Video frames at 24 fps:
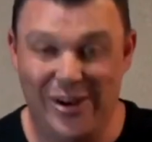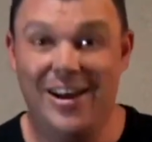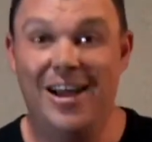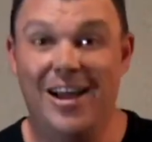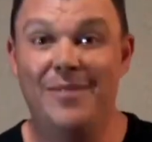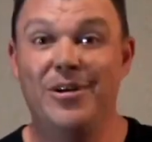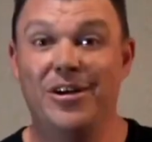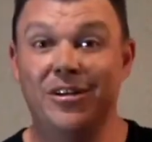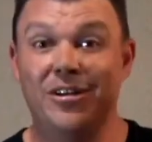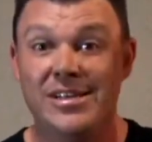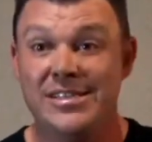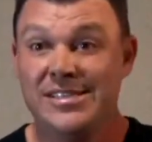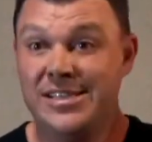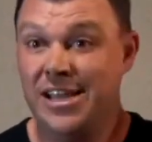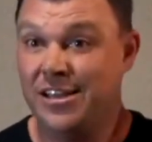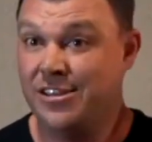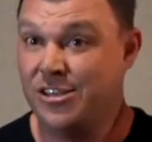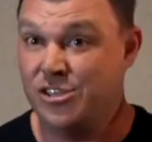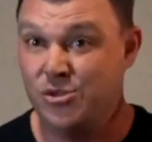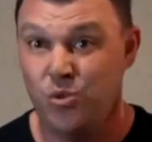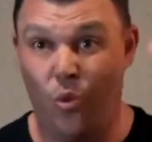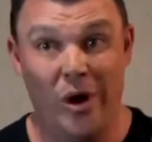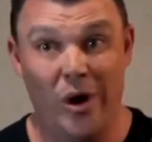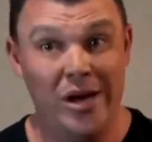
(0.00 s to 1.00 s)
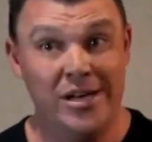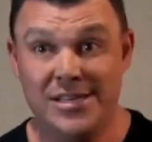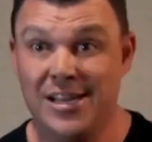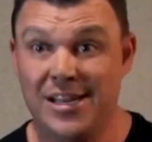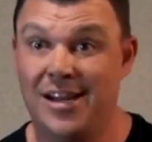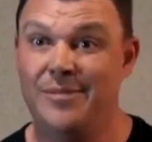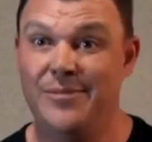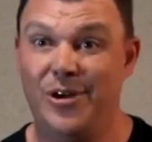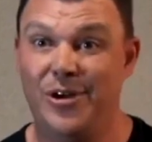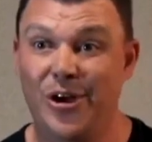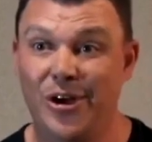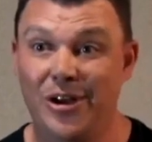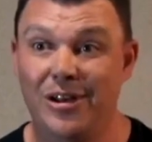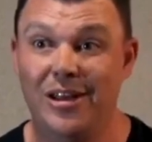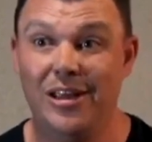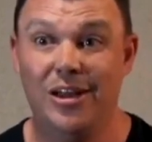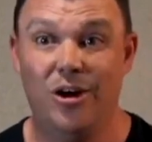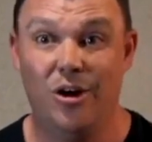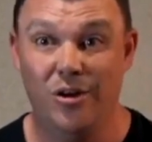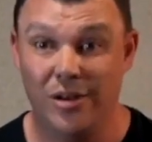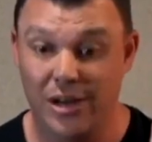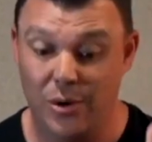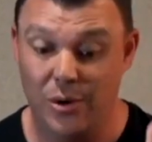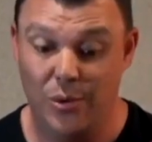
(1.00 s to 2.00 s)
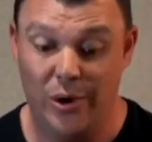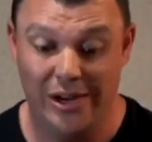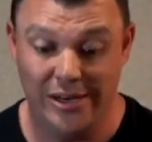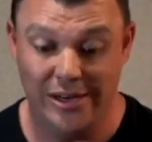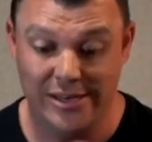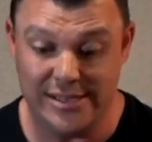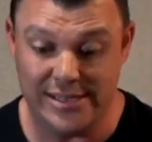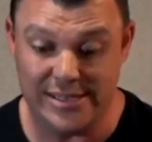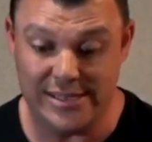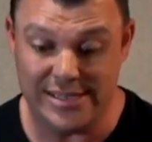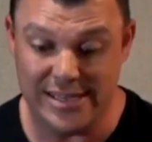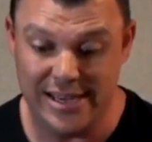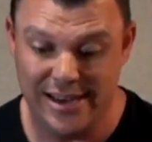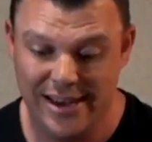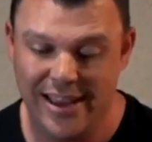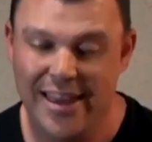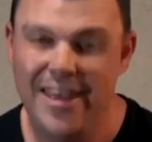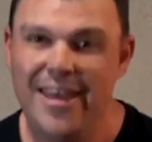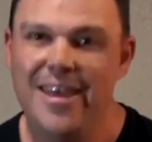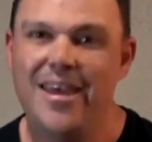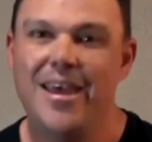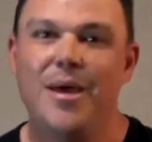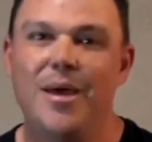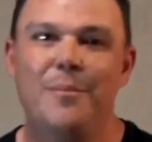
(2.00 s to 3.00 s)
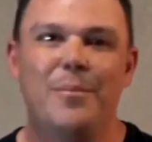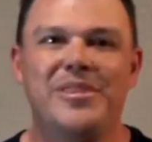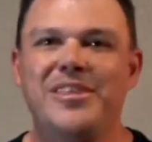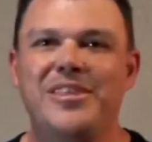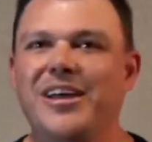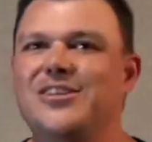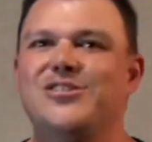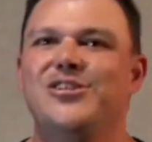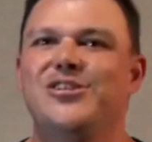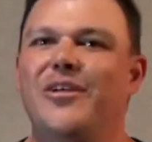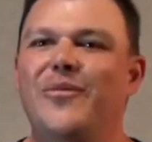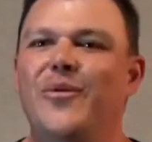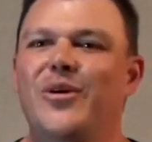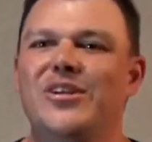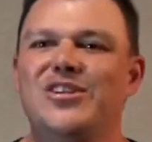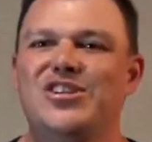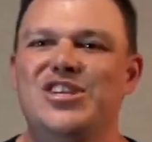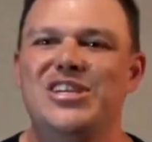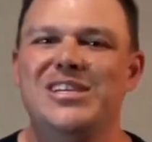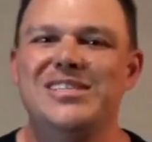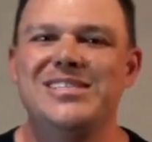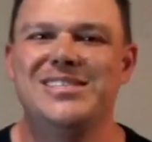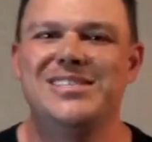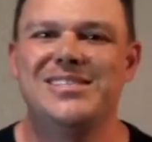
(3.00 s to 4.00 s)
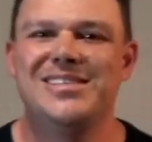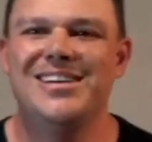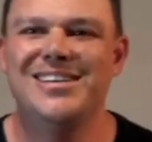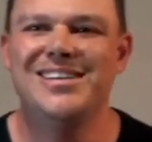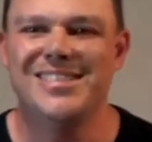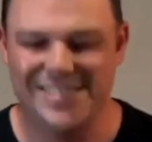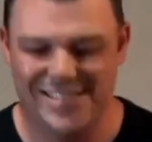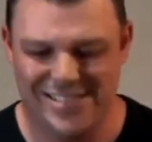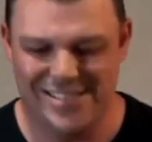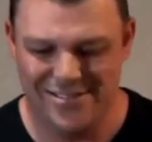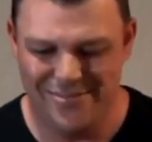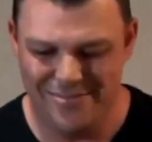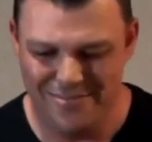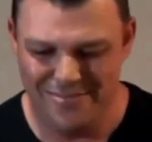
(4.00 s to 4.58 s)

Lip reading: I'm going to say this one time only once. But that's not what Jesus does.